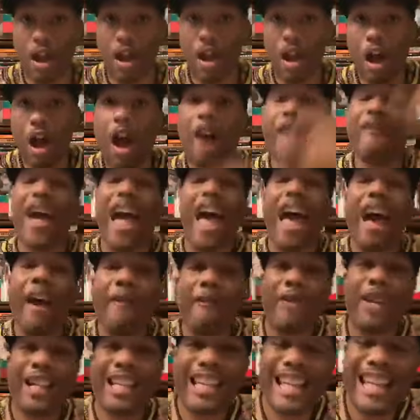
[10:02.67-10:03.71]
of
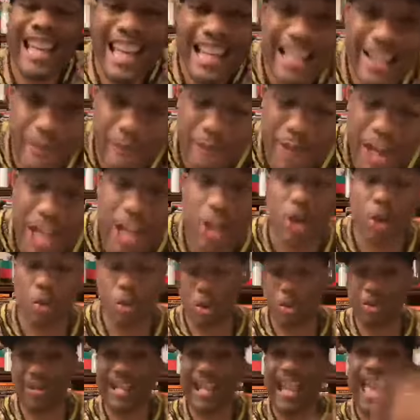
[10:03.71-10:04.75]
African
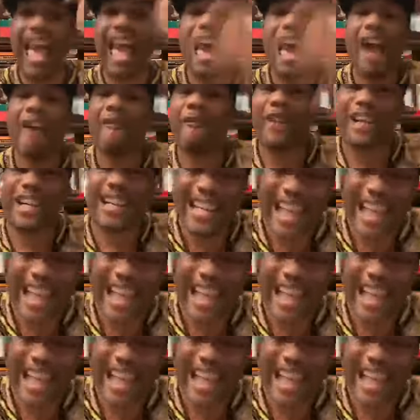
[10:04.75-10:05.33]
individuals, African